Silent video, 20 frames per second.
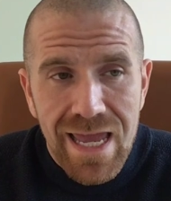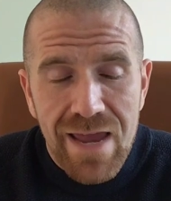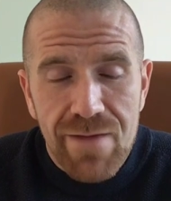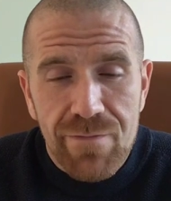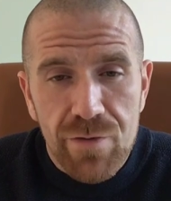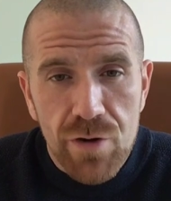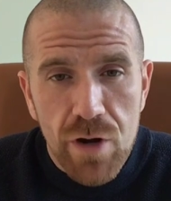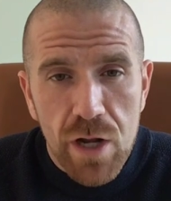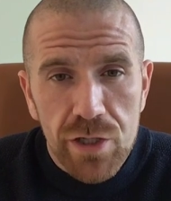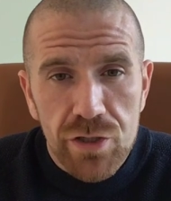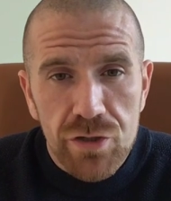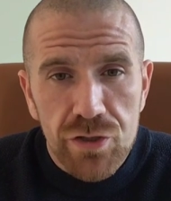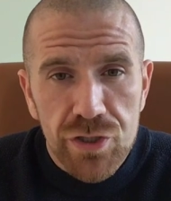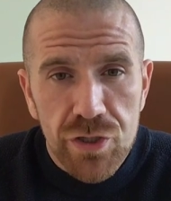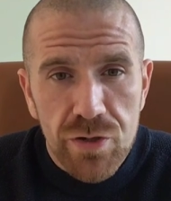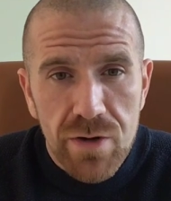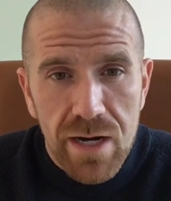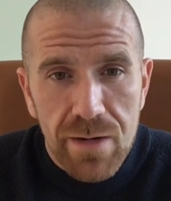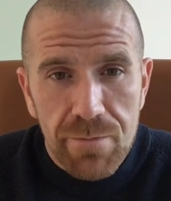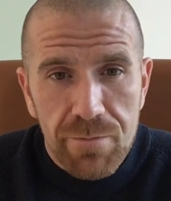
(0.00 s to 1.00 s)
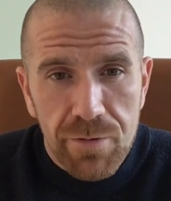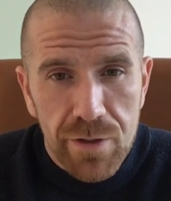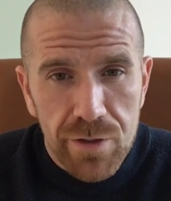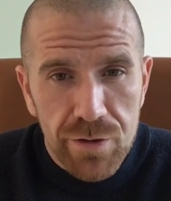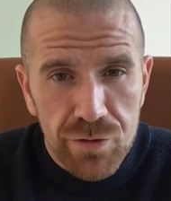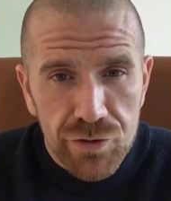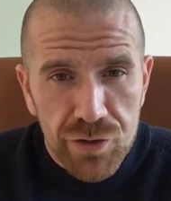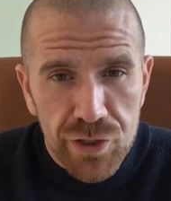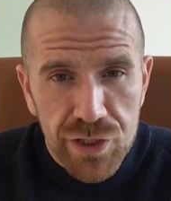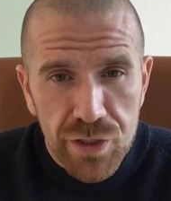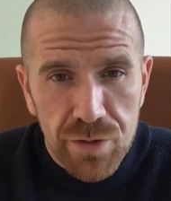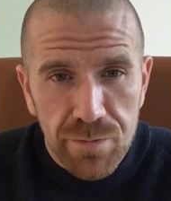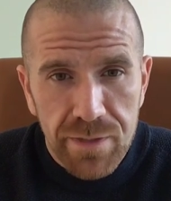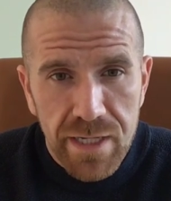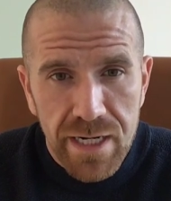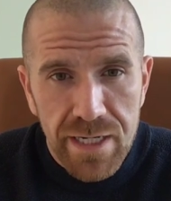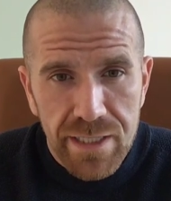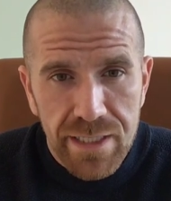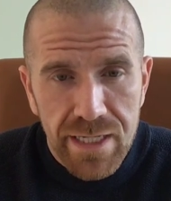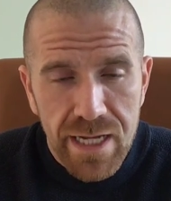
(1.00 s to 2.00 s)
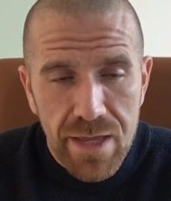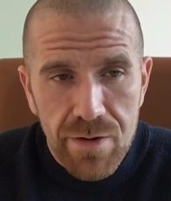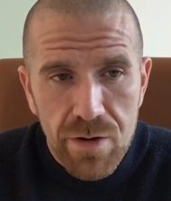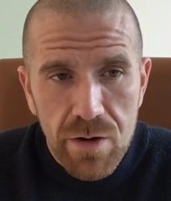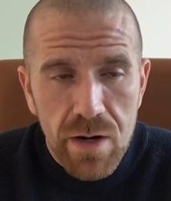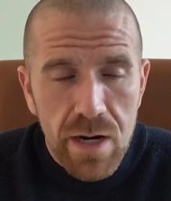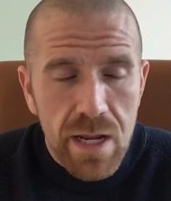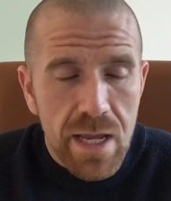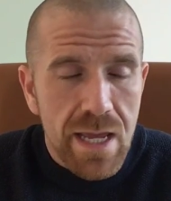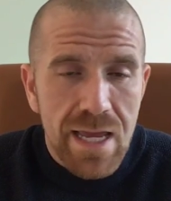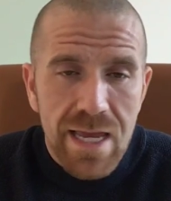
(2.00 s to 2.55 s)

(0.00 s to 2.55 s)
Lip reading: If you're not too sure how to put a nutritional plan together,